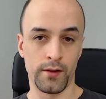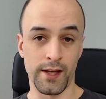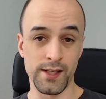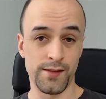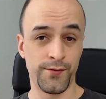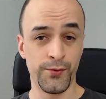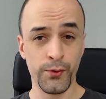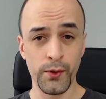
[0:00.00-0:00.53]

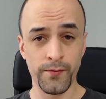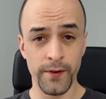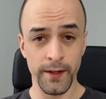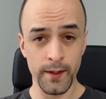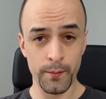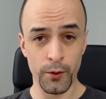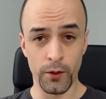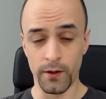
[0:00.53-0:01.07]
food
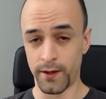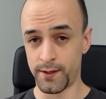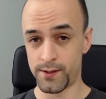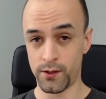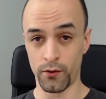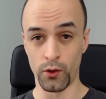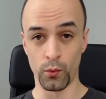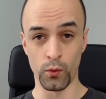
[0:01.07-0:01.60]
available, and
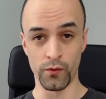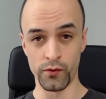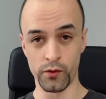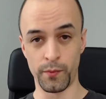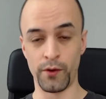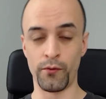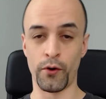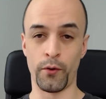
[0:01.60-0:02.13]
so the wolves would
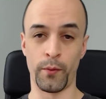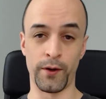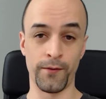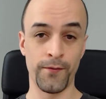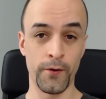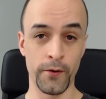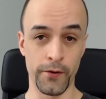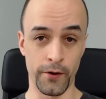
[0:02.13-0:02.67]
be roaming
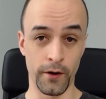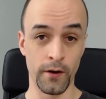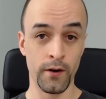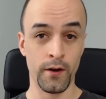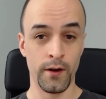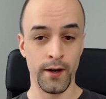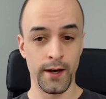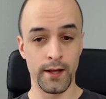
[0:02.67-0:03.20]
further,
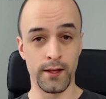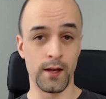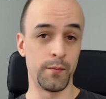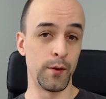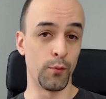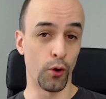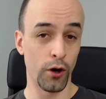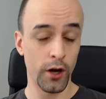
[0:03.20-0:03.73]
and they'd
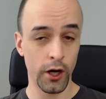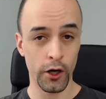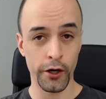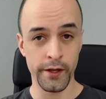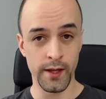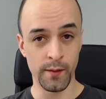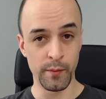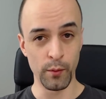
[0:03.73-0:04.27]
be more
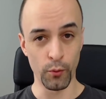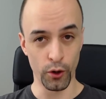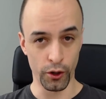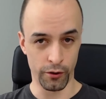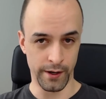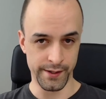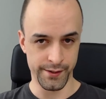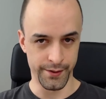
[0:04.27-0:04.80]
hungry, they'd be more
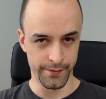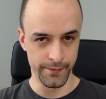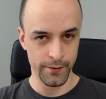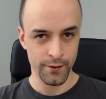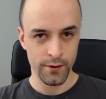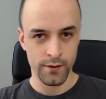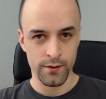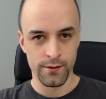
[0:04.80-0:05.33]
aggressive.
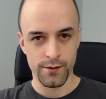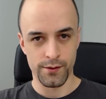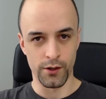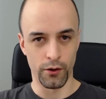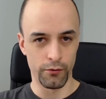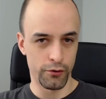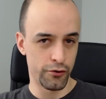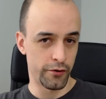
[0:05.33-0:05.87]

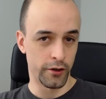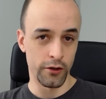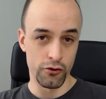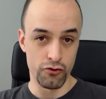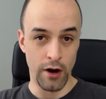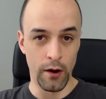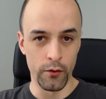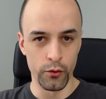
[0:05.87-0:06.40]
So during a
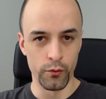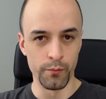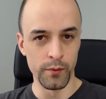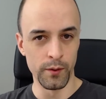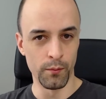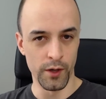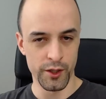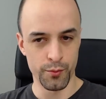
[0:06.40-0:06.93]
drought, it would
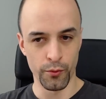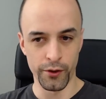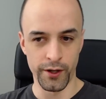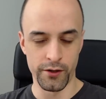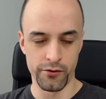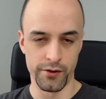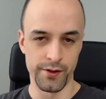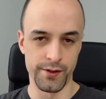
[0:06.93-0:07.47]
be much more
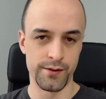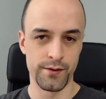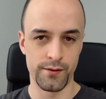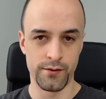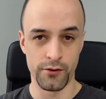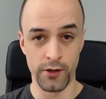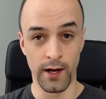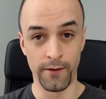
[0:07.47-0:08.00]
dangerous
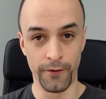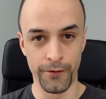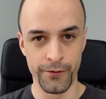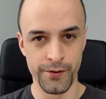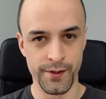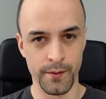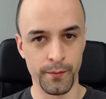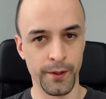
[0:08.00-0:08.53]
to travel
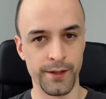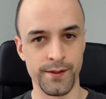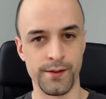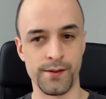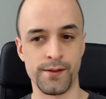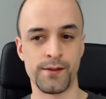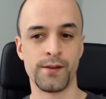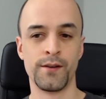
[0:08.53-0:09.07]
through some
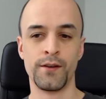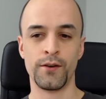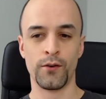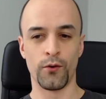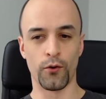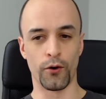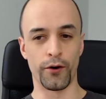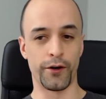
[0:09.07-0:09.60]
places,
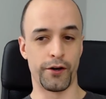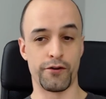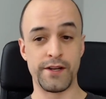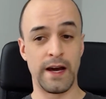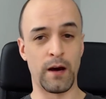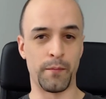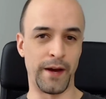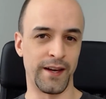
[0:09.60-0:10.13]
or your
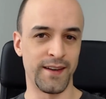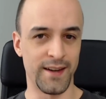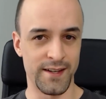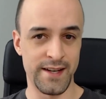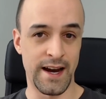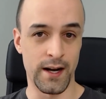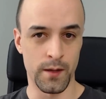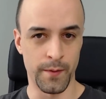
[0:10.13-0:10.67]
town might get
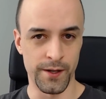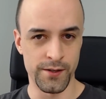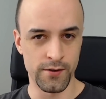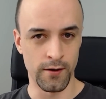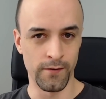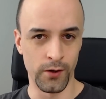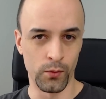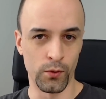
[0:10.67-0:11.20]
attacked by
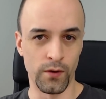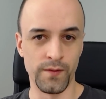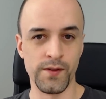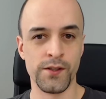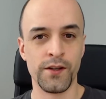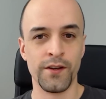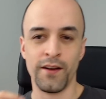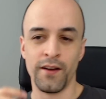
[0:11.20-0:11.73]
starving wolves.
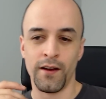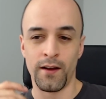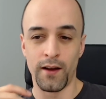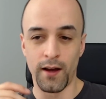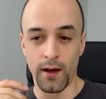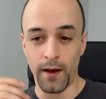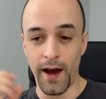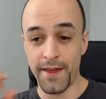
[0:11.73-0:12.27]

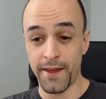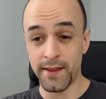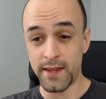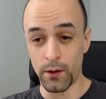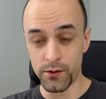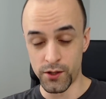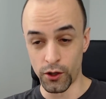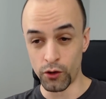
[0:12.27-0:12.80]
I thought
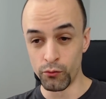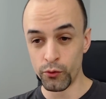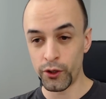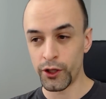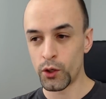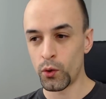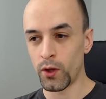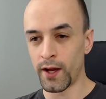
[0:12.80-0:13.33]
that was a
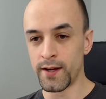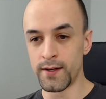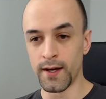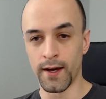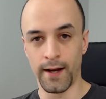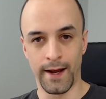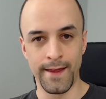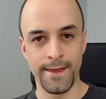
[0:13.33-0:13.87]
really cool
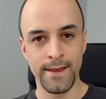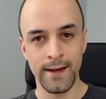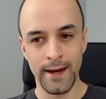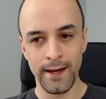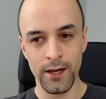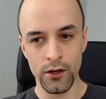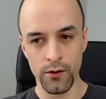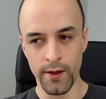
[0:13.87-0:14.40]
idea, and I think I
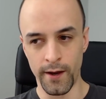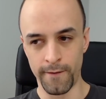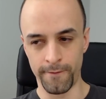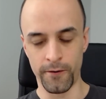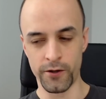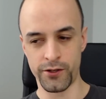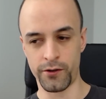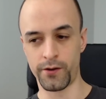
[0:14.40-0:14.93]
can do that in
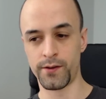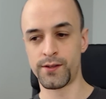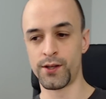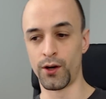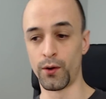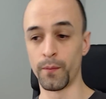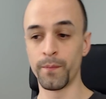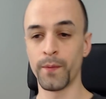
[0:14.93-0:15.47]
First Earth.
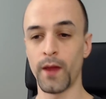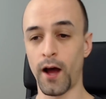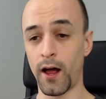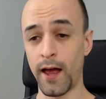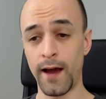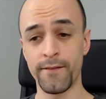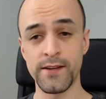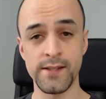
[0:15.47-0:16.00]
So I'll
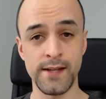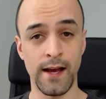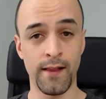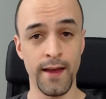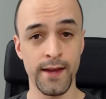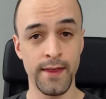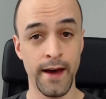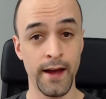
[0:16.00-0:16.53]
have a stat
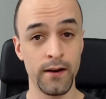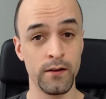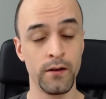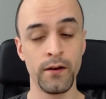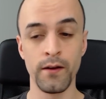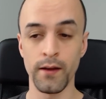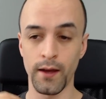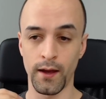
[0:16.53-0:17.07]
like that,
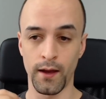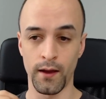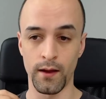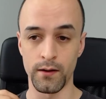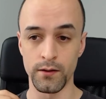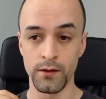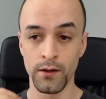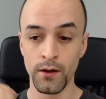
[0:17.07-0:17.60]

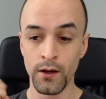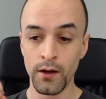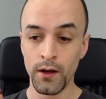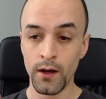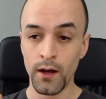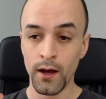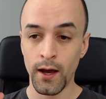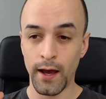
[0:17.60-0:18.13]
and
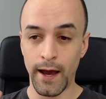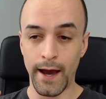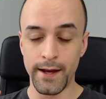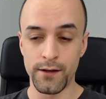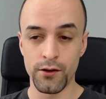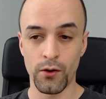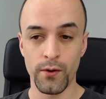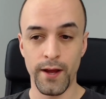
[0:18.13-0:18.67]
I
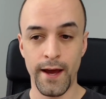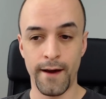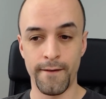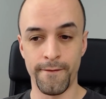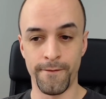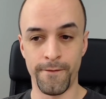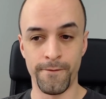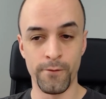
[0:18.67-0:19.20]
don't
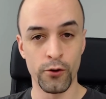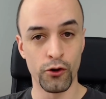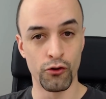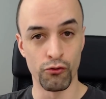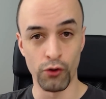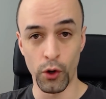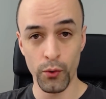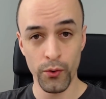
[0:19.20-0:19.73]
have
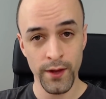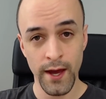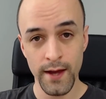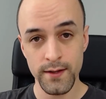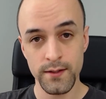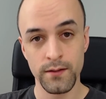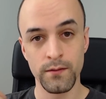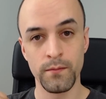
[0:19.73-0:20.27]
growth
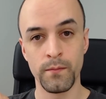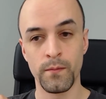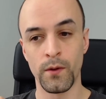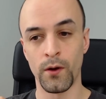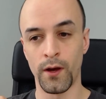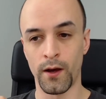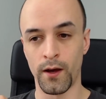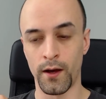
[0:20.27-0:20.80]
yet,
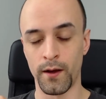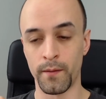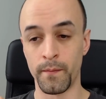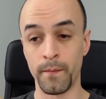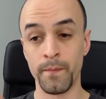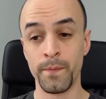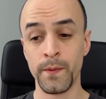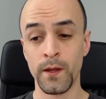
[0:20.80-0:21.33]

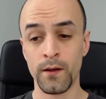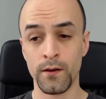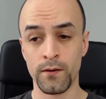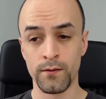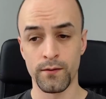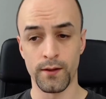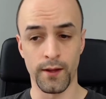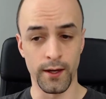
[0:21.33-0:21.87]

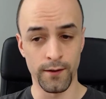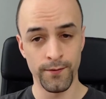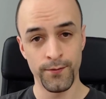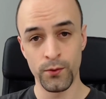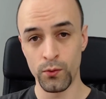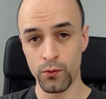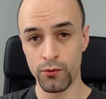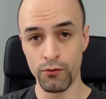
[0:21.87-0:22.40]
like
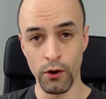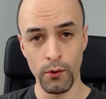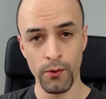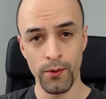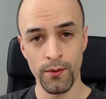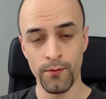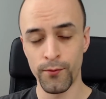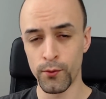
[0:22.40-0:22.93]
food
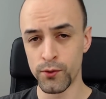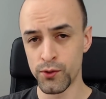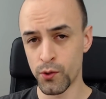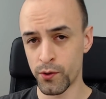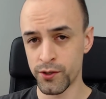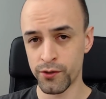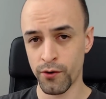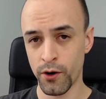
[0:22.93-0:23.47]
growth, food
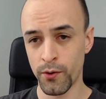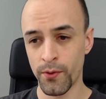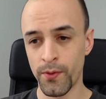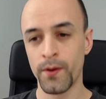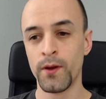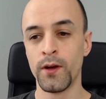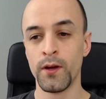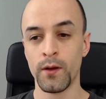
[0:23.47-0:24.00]
source growth,
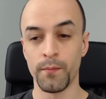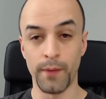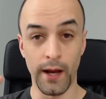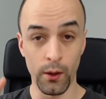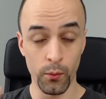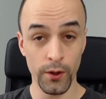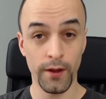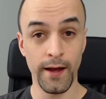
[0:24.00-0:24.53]
but
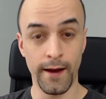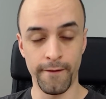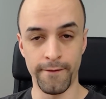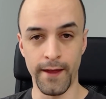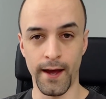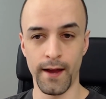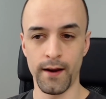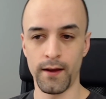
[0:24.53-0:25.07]
I will have
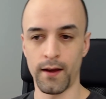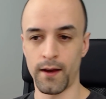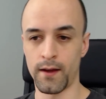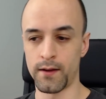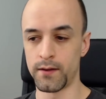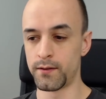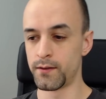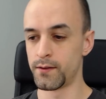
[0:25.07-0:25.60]
that,
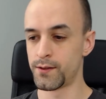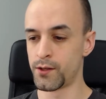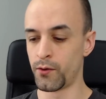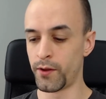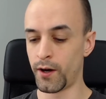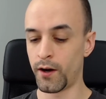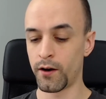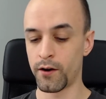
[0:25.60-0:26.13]
and so
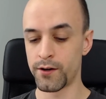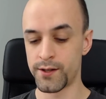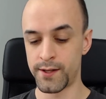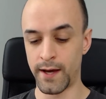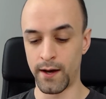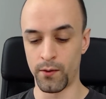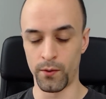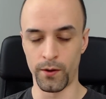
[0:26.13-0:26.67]
the hunger
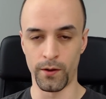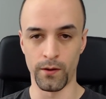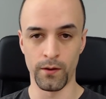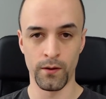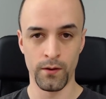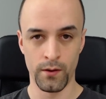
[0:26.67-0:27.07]
stat will